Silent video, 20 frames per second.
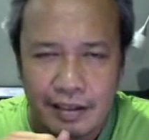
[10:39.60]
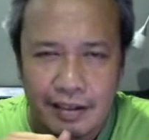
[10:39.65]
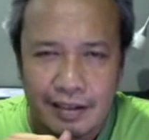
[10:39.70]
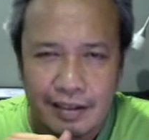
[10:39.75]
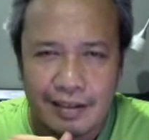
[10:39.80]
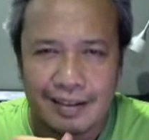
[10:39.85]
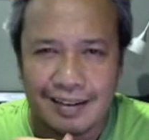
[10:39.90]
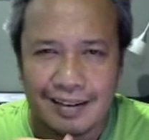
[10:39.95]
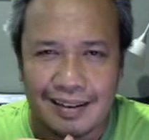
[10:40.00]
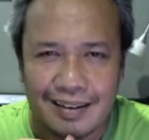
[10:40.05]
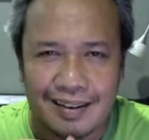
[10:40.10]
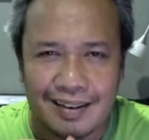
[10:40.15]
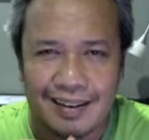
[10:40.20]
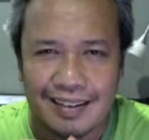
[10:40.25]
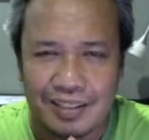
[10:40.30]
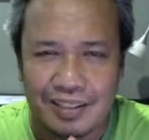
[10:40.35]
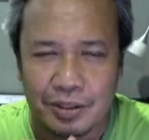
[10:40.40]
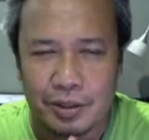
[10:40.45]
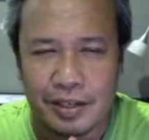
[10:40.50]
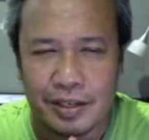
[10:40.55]

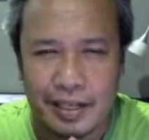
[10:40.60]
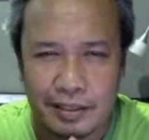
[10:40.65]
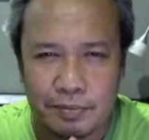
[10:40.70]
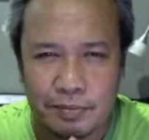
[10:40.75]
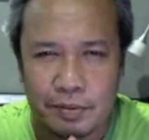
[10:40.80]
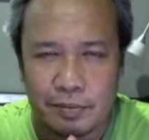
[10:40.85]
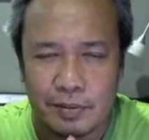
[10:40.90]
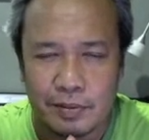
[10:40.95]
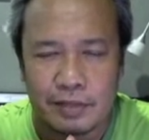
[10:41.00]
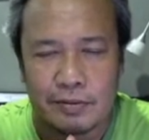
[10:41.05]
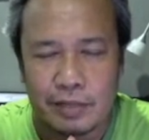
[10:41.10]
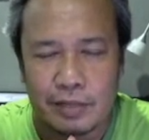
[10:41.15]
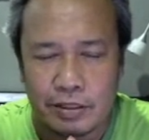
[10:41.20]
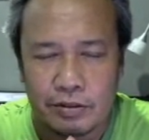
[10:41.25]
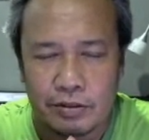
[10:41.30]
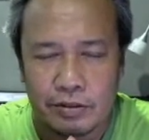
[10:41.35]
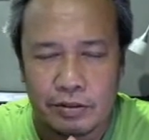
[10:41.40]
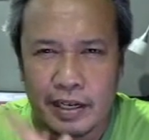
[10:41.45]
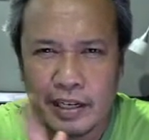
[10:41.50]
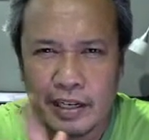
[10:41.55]
It's not nice people when you
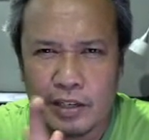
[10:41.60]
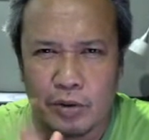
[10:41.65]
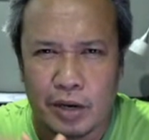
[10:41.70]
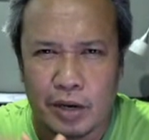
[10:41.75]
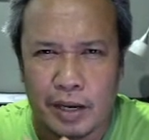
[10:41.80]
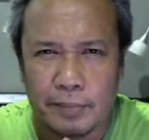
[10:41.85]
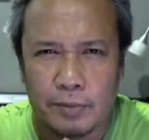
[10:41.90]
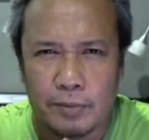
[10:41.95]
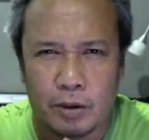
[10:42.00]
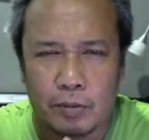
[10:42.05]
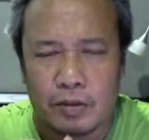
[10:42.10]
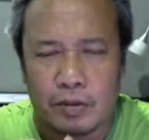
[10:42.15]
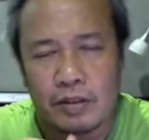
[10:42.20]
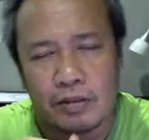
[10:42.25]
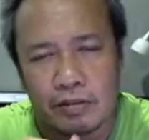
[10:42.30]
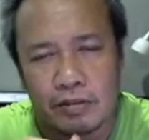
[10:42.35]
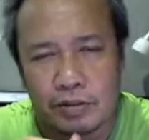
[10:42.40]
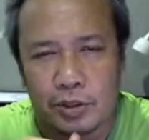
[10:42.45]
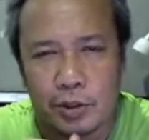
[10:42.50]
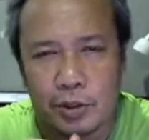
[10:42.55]
say, hey, you are abnormal.
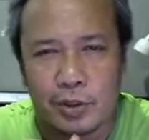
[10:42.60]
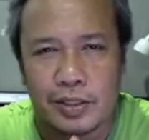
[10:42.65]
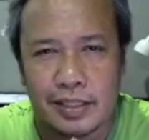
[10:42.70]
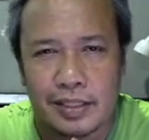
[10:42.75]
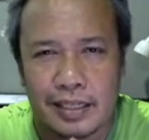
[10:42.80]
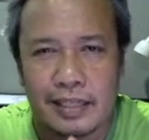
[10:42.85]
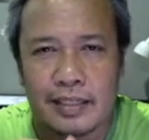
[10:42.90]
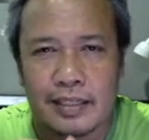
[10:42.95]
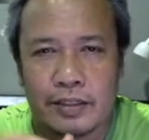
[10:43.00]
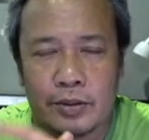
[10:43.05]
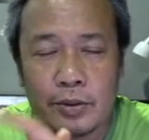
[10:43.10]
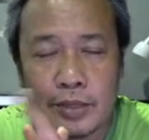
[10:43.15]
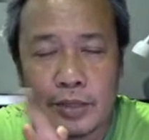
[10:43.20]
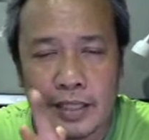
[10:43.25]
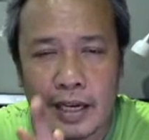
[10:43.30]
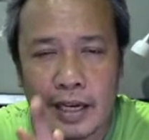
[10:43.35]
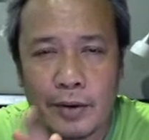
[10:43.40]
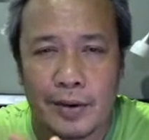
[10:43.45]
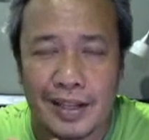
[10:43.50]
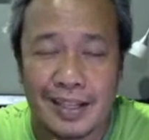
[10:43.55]
No, you don't say that. You
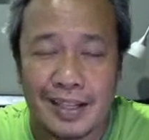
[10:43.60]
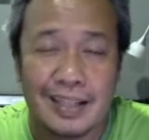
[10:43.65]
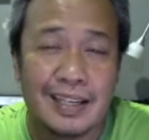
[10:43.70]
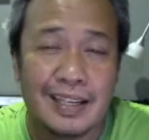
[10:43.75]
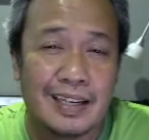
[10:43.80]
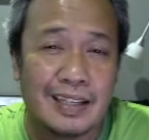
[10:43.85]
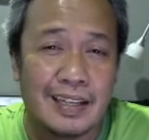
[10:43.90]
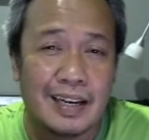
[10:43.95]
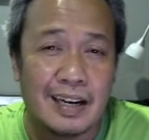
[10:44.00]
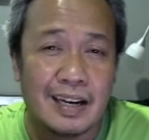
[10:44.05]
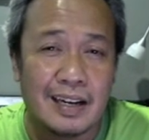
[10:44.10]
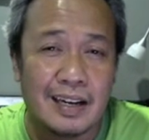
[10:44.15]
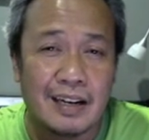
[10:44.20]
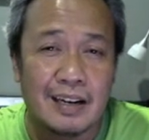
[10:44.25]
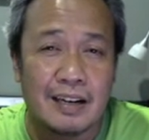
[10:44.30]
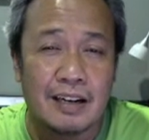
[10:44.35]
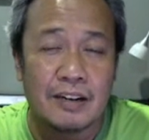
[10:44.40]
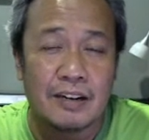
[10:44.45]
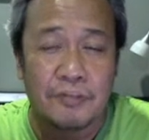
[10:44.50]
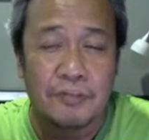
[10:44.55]
say whether they are
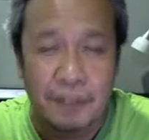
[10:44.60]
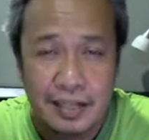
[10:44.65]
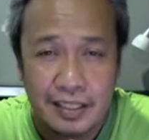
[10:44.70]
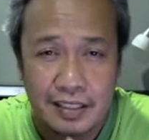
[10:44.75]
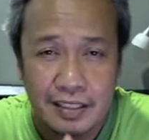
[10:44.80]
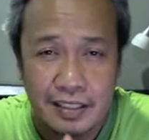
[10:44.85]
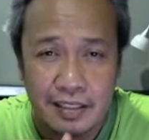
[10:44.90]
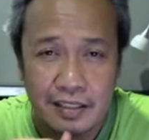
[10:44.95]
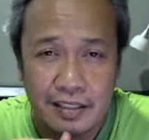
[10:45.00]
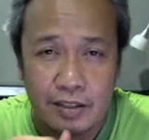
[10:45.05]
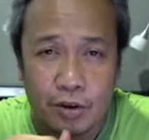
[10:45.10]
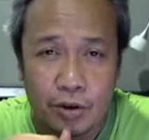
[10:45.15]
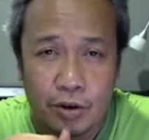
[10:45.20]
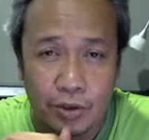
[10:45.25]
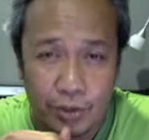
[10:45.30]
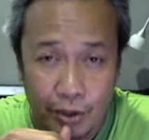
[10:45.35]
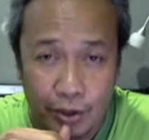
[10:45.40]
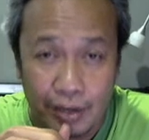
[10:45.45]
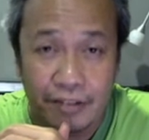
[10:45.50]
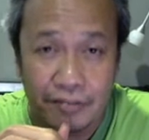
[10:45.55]
affected or
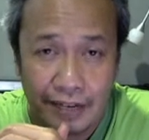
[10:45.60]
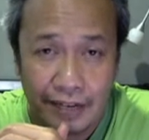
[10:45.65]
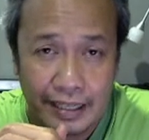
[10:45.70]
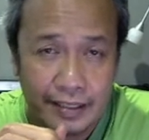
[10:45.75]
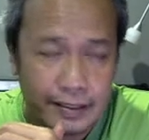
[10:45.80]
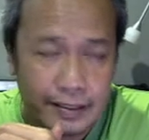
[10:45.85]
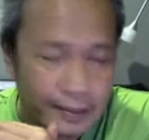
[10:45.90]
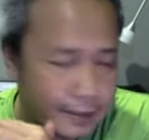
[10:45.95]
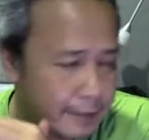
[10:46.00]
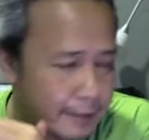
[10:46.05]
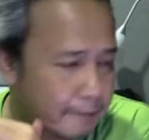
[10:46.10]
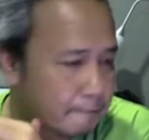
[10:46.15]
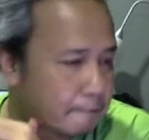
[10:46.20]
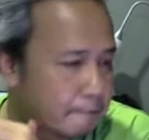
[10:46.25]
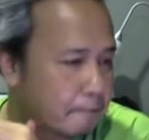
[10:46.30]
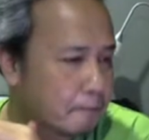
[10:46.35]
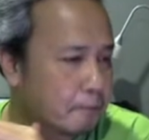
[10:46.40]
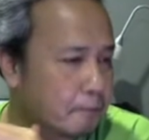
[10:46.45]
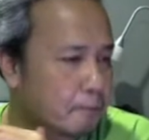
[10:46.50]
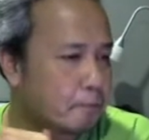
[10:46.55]
non-affected.
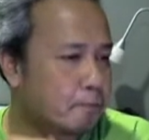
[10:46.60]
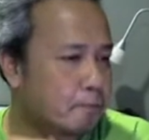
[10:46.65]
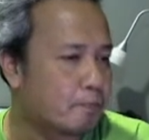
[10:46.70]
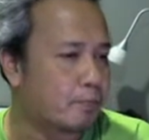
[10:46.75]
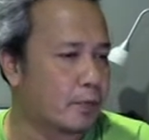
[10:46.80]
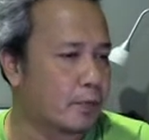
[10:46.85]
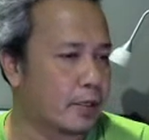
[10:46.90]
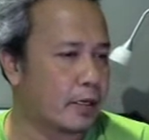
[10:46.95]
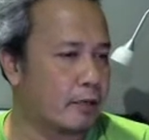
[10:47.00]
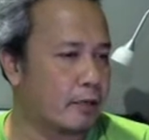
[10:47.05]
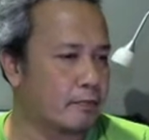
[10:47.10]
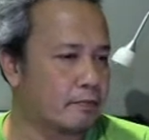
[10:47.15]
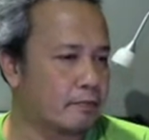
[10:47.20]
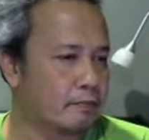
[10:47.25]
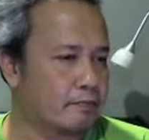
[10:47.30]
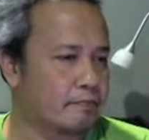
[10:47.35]
Okay?